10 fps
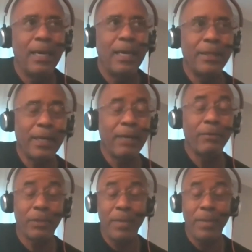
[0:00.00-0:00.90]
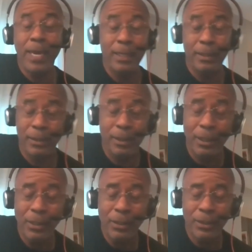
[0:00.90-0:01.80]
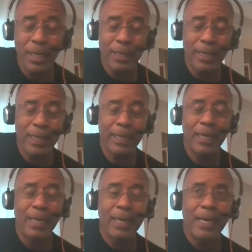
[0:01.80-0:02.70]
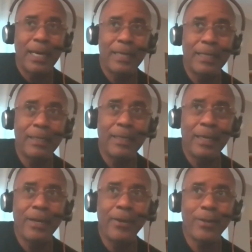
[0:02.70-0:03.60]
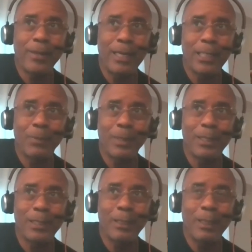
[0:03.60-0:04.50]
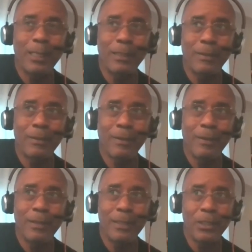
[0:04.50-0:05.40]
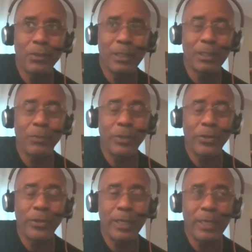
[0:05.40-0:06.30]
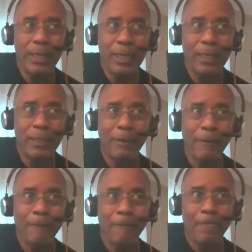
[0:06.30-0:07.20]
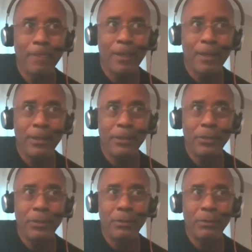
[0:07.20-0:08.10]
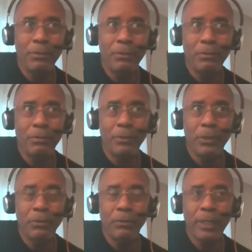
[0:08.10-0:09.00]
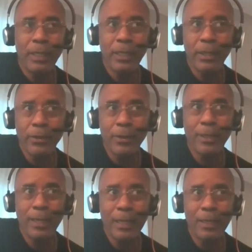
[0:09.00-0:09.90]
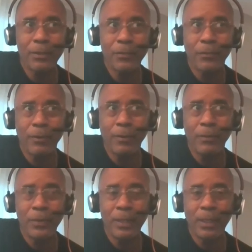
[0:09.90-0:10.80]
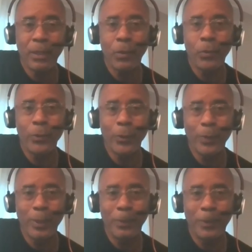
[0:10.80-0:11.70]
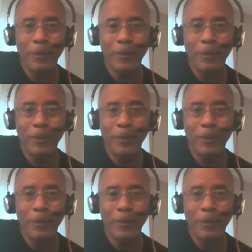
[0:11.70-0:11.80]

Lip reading: And then I was amazed. It's not like I didn't hear things, because it's interesting when you're a kid, you hear things from the older people.